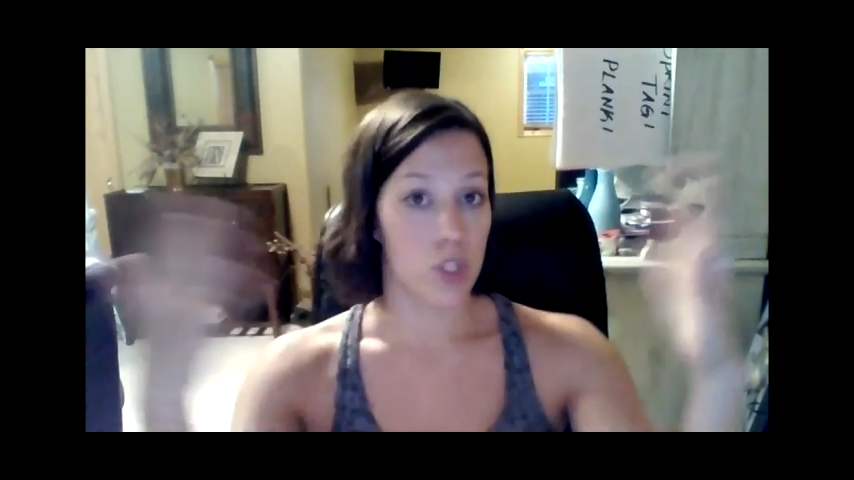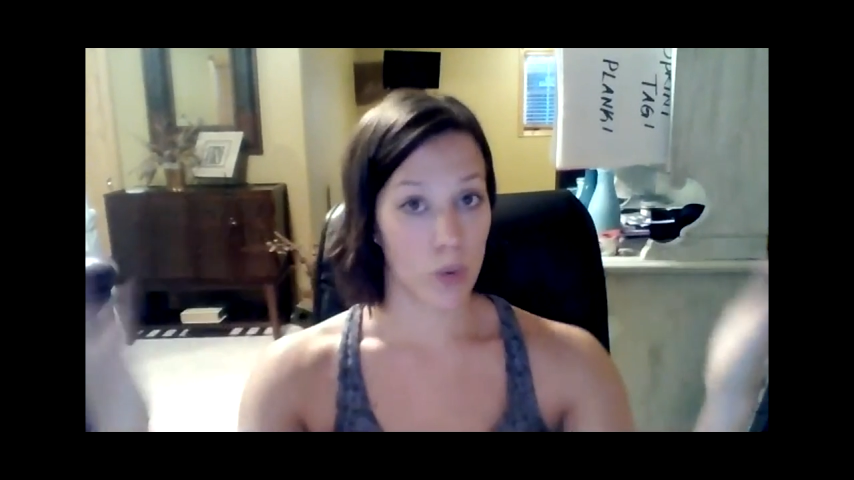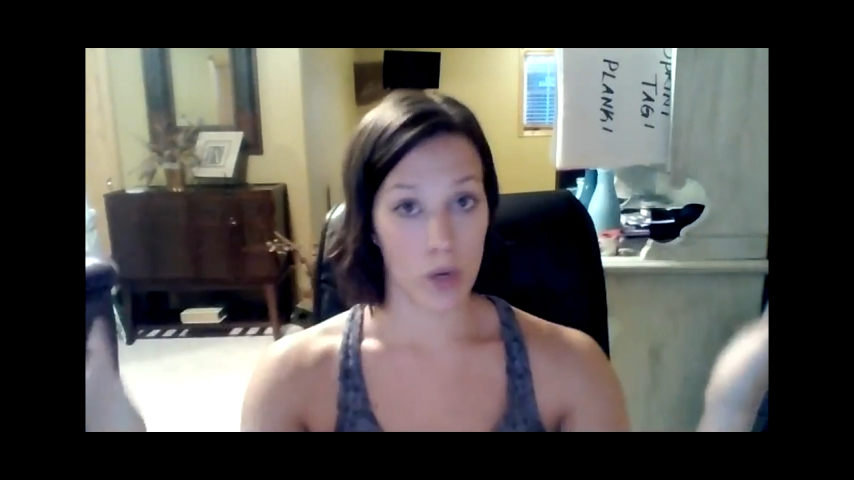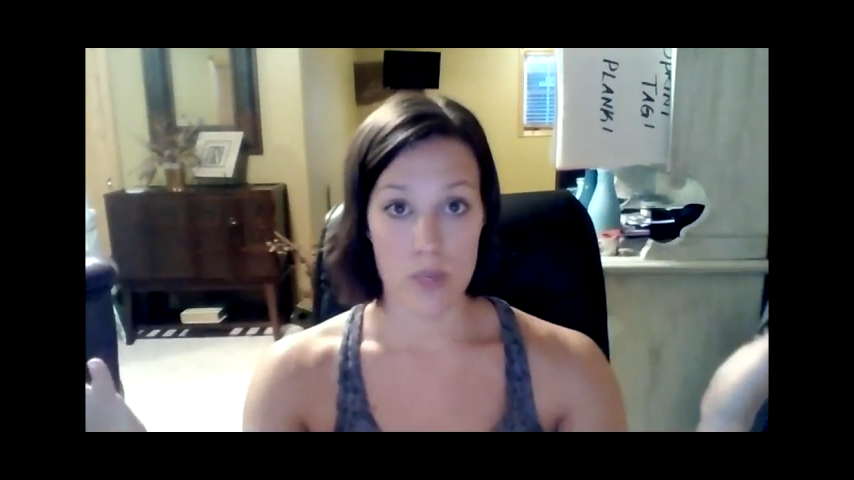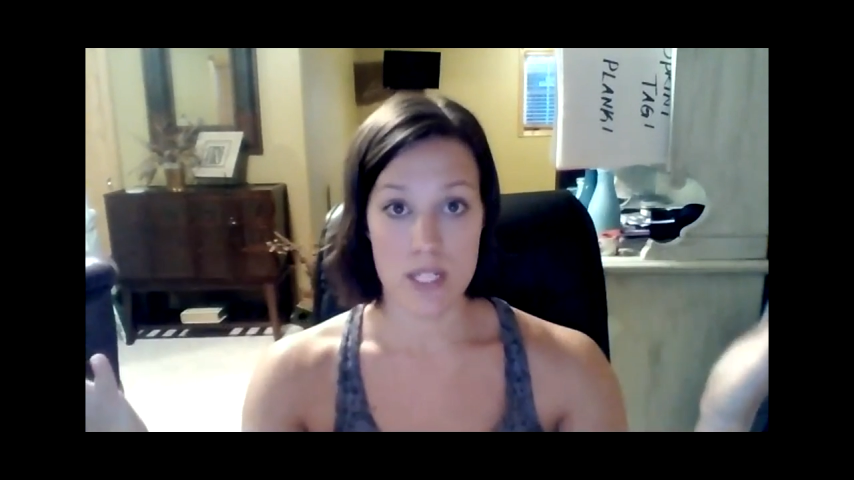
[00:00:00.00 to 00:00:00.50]

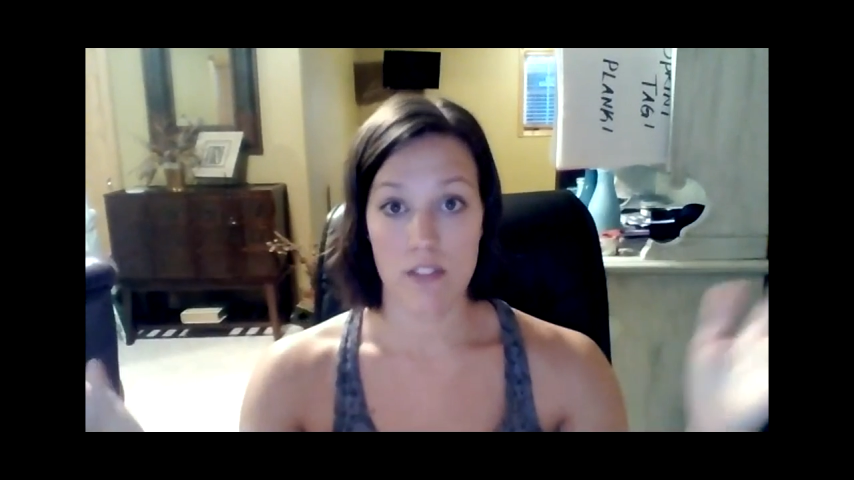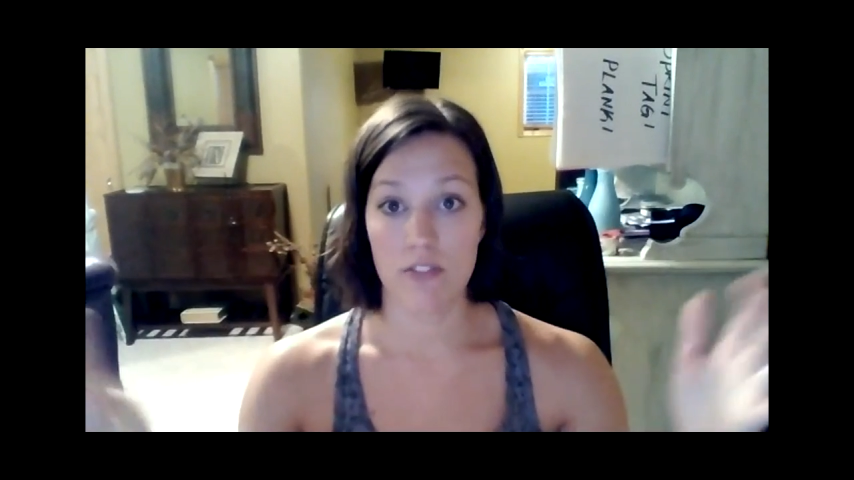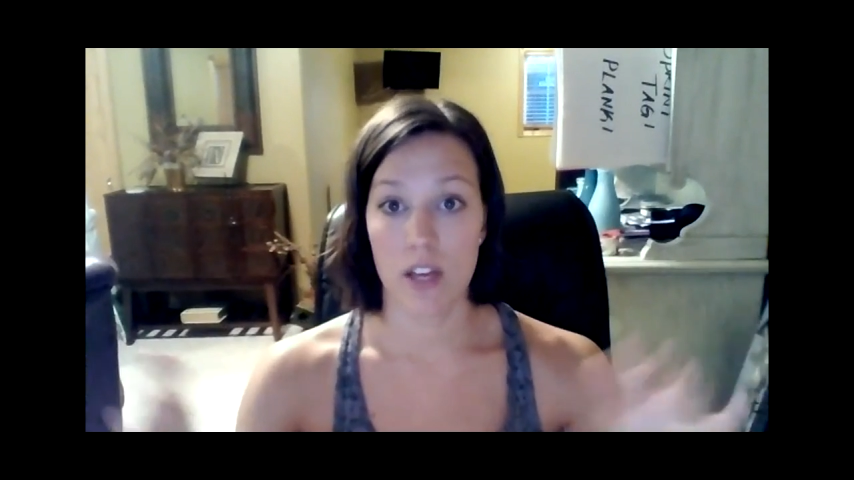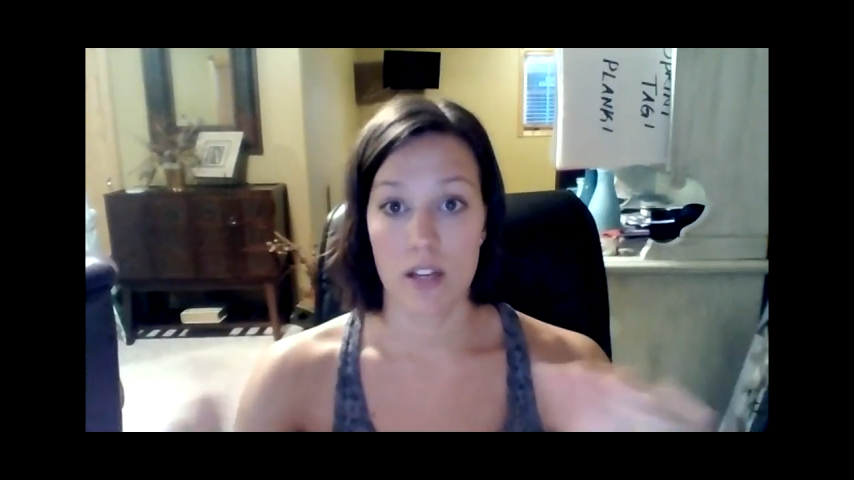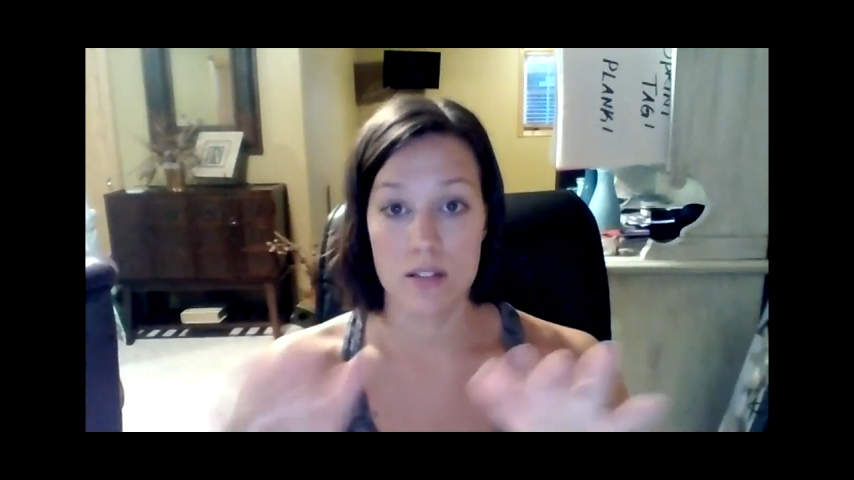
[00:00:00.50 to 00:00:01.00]
21-day
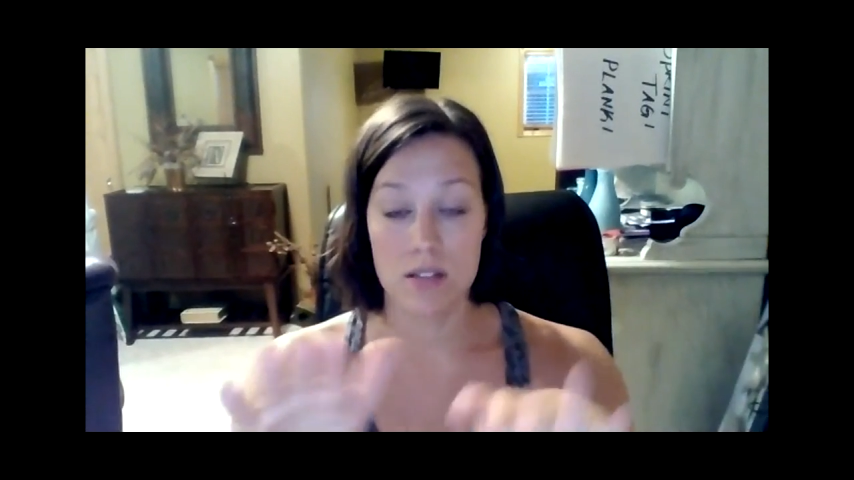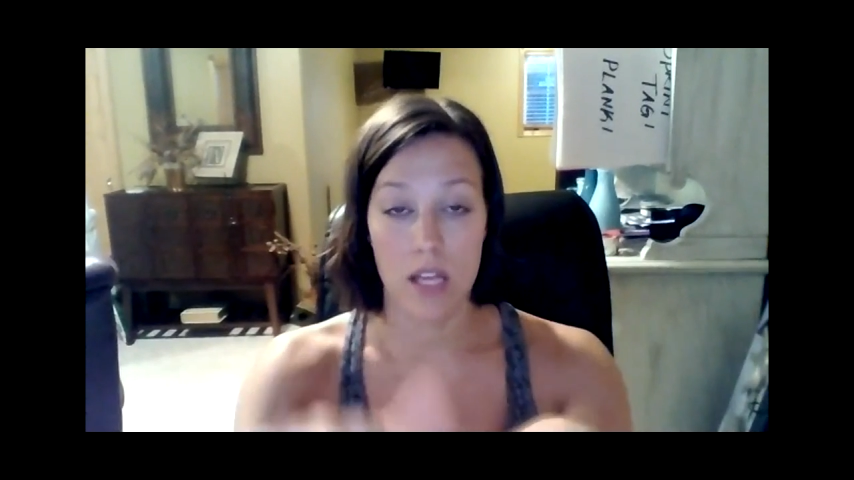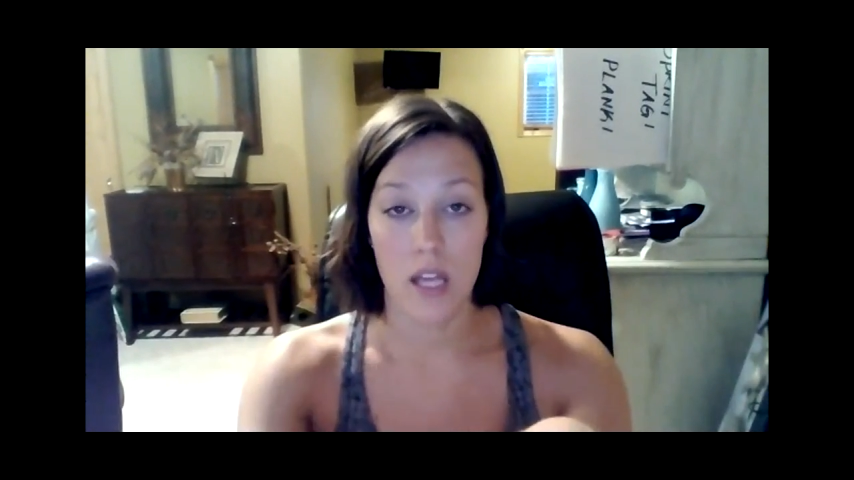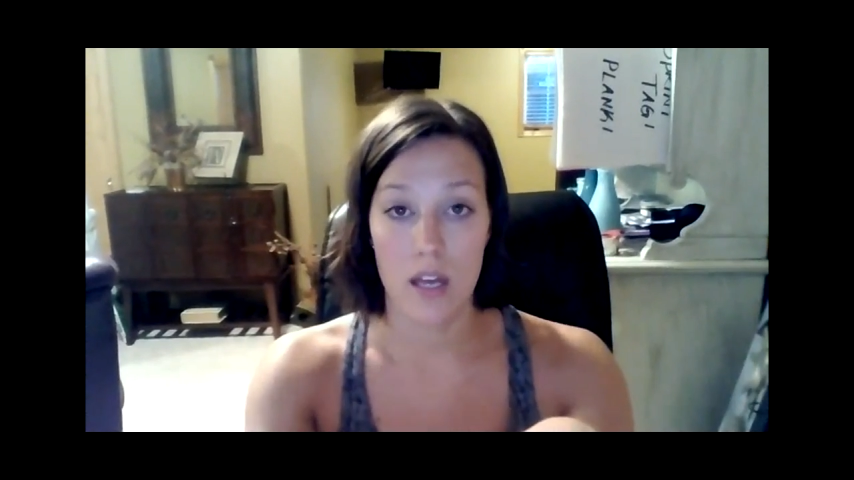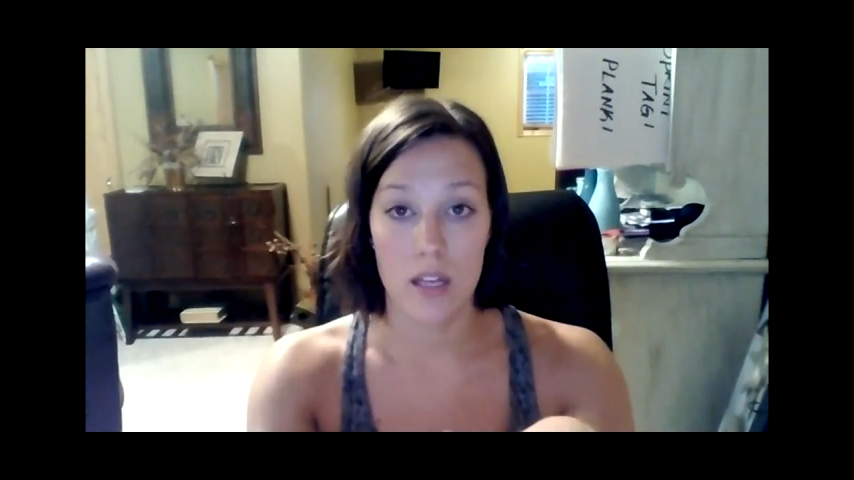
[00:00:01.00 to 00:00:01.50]
fix
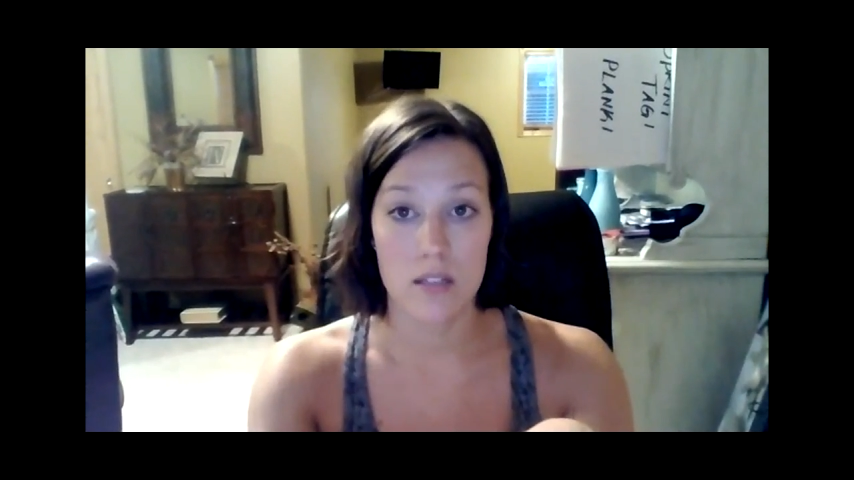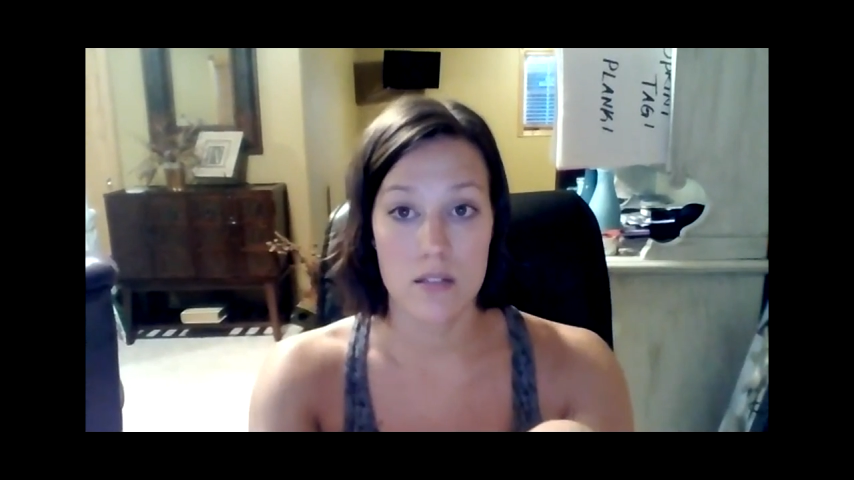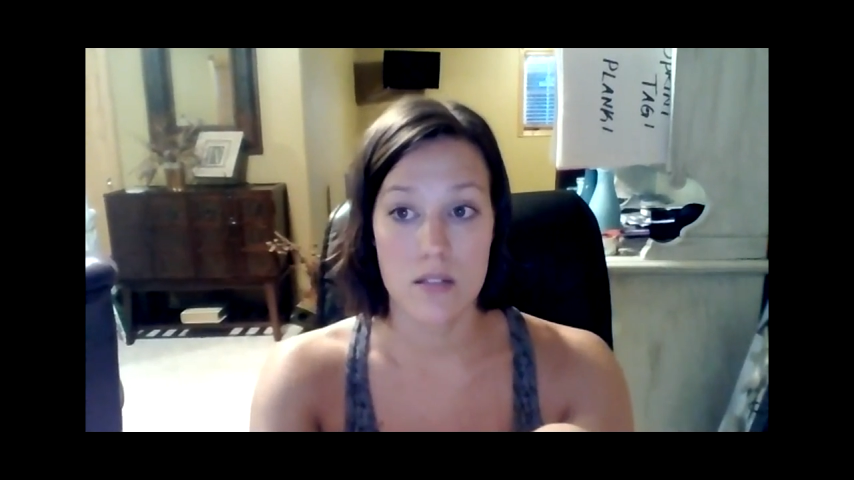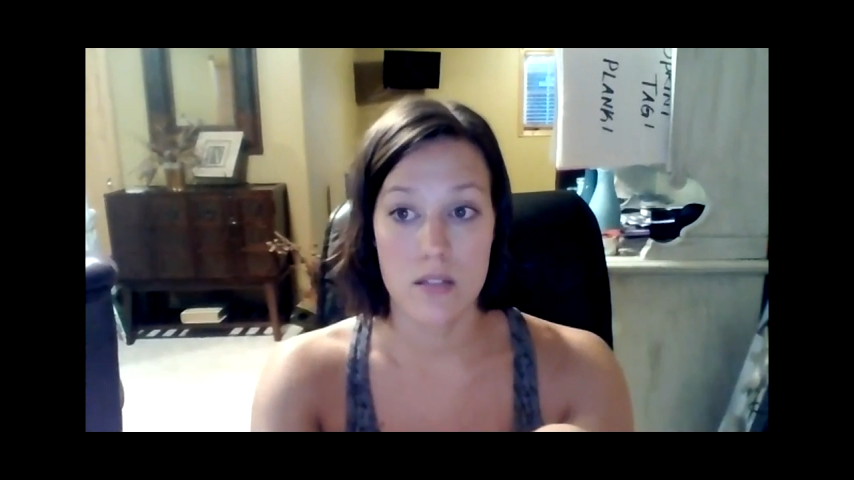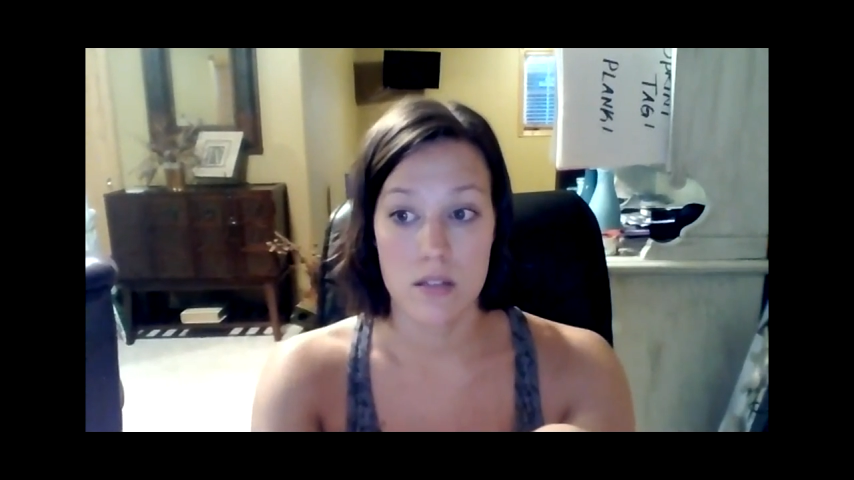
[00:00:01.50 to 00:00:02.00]
and